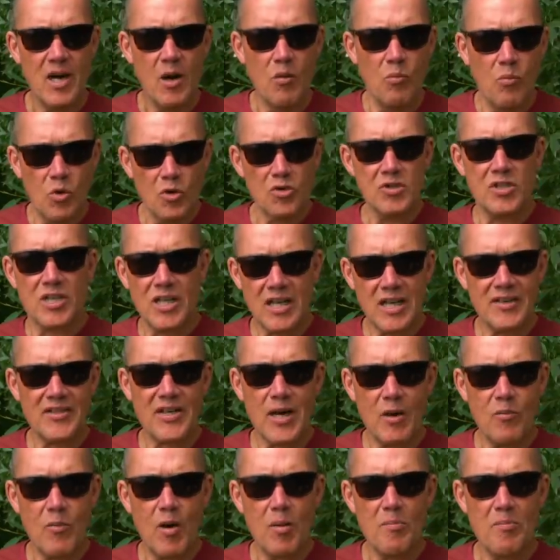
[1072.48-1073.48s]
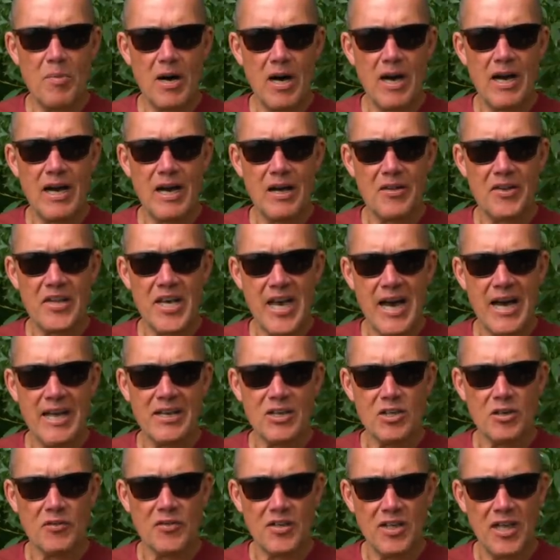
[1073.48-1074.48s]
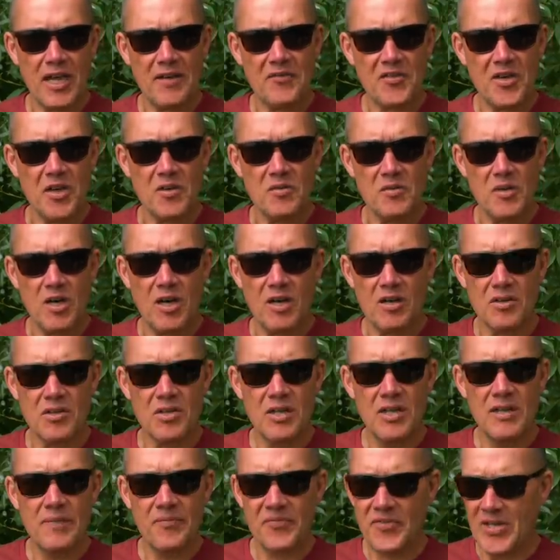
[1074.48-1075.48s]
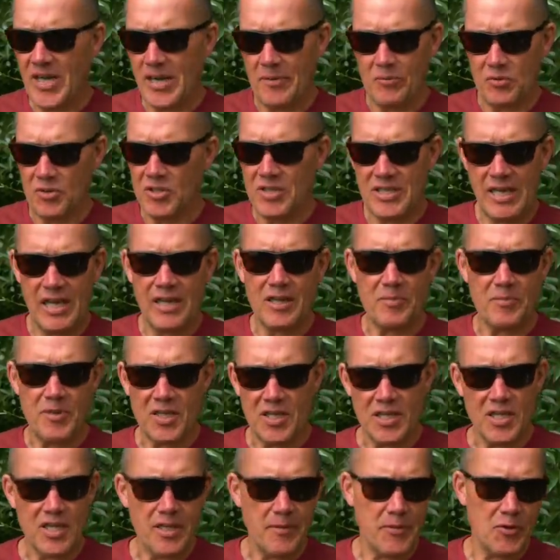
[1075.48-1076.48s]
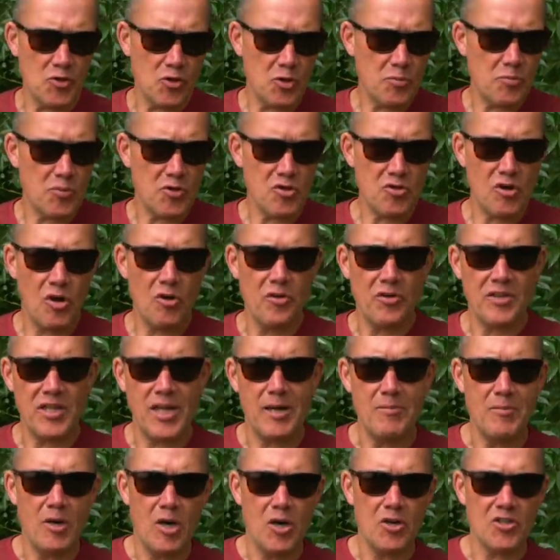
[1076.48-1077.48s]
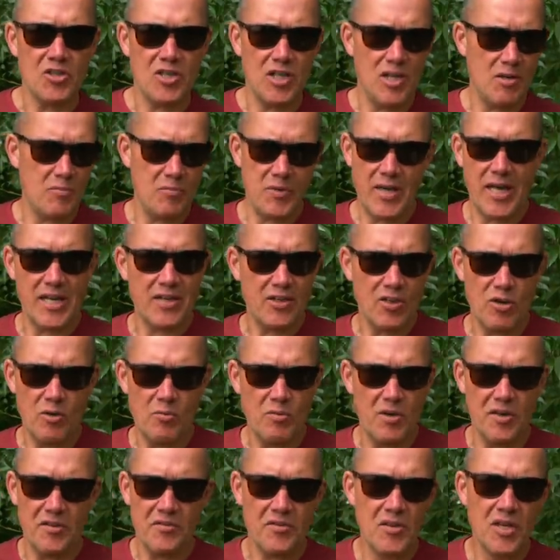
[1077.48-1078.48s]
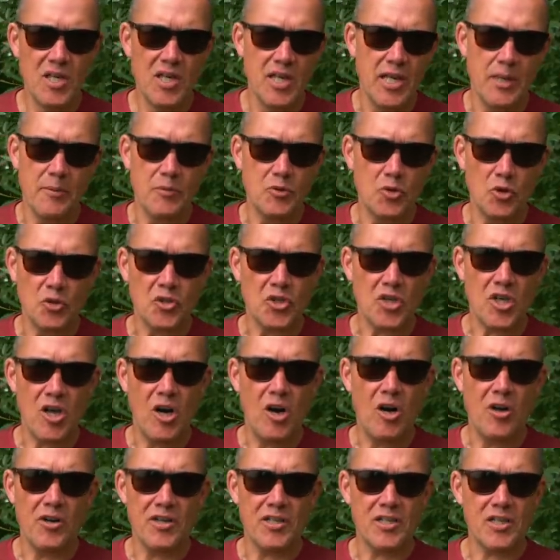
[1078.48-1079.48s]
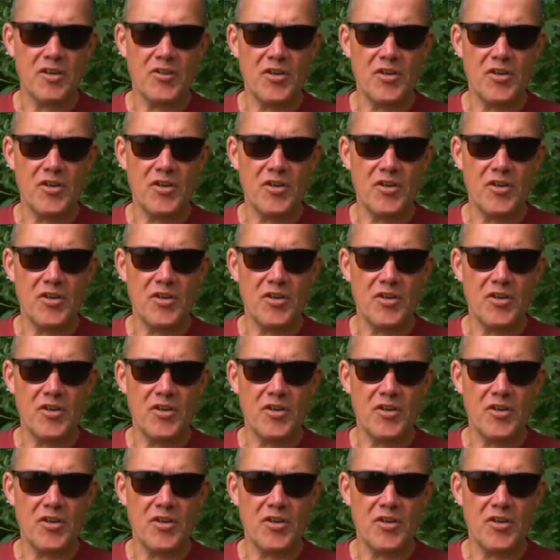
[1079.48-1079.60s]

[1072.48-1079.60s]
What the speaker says: And once I'd had that one bite at the edge of the left-hand rod, that was telling me that they were just patrolling that margin, and we ended up with, it was utter carnage.